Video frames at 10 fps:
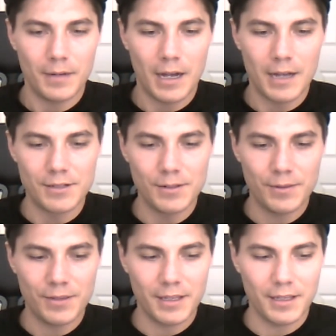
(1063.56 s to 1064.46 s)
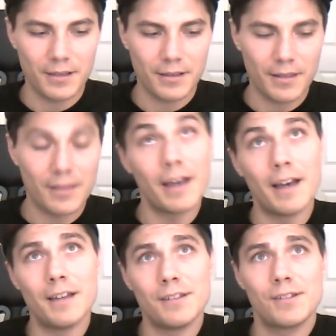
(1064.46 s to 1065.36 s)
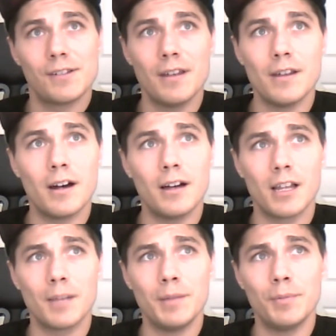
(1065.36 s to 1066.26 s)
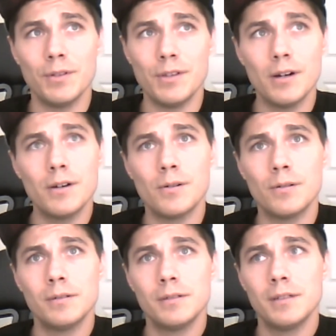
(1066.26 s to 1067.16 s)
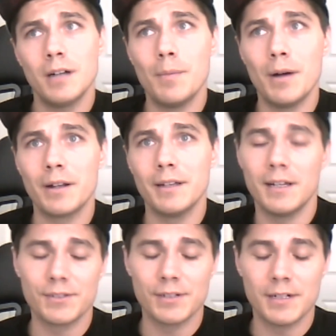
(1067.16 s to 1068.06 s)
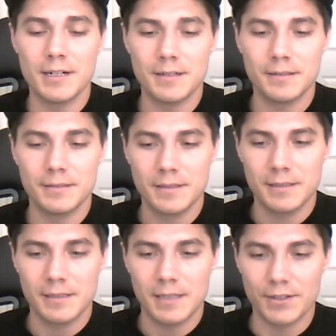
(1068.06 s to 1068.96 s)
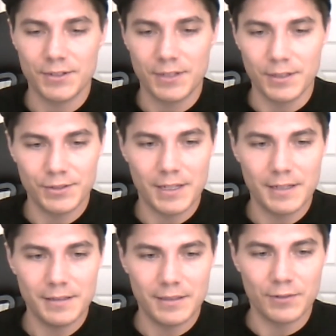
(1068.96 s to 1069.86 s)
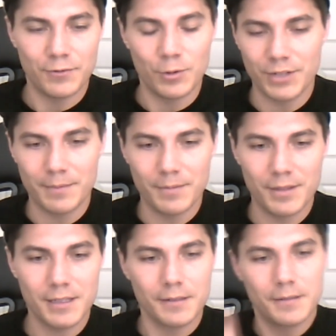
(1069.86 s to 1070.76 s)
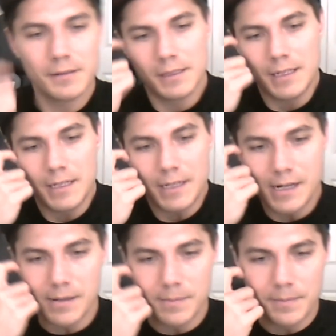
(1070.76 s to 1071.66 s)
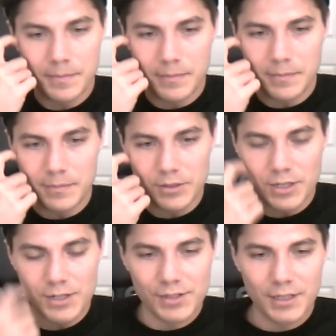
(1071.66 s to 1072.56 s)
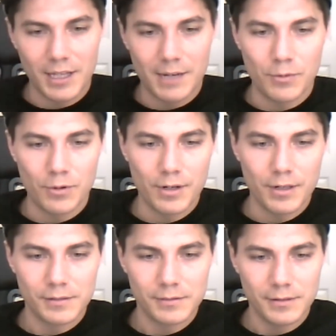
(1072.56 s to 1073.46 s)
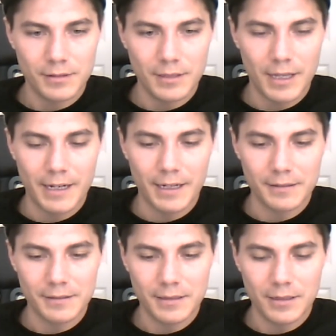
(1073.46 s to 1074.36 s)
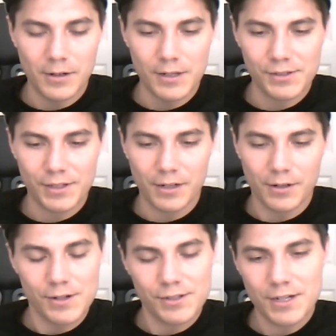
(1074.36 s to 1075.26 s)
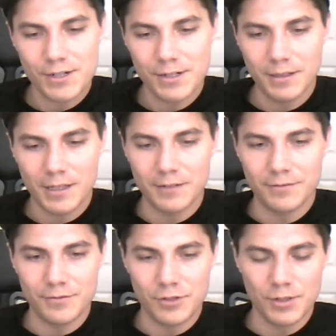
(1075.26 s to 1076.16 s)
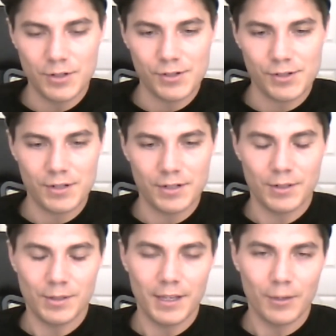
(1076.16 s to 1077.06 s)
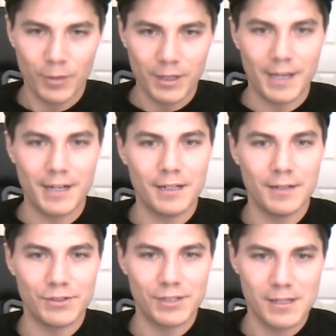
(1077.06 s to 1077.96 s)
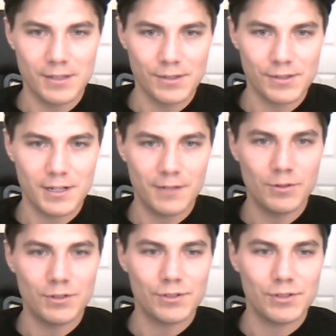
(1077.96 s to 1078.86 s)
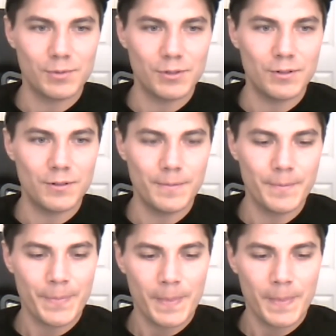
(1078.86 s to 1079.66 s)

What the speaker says: I do think that not a lot of people know about it as a skill set. It's a full-time thing. You're starting to see a lot more lighting artists like on ArtStation. A lot of juniors are starting to do like relighting of scenes and stuff, which is super cool.